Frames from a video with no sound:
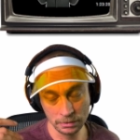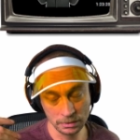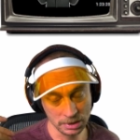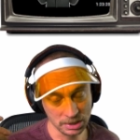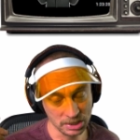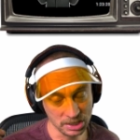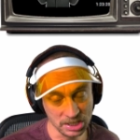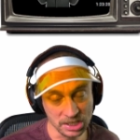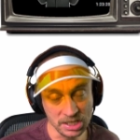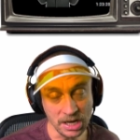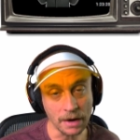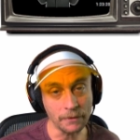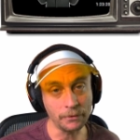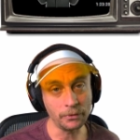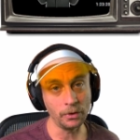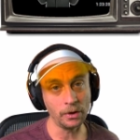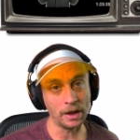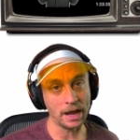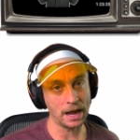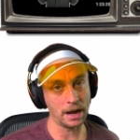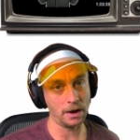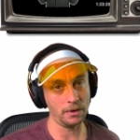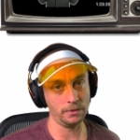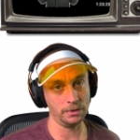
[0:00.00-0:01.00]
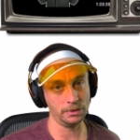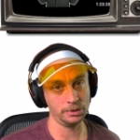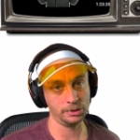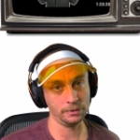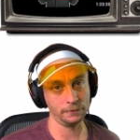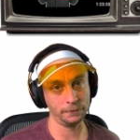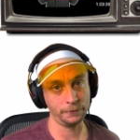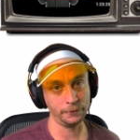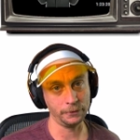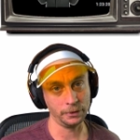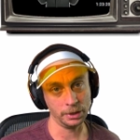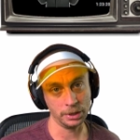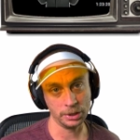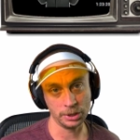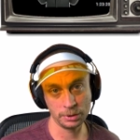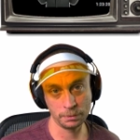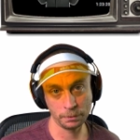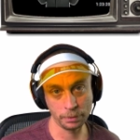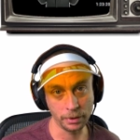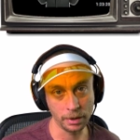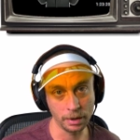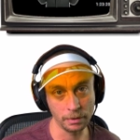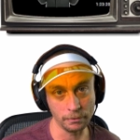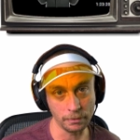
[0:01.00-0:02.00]
several hours of footage
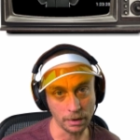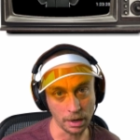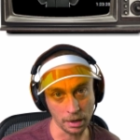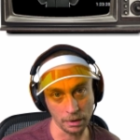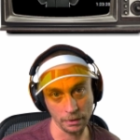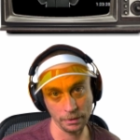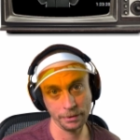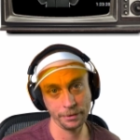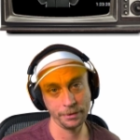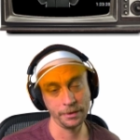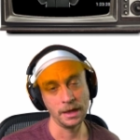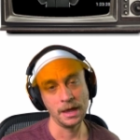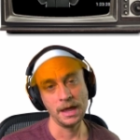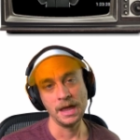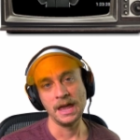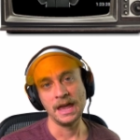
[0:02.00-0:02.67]
per month,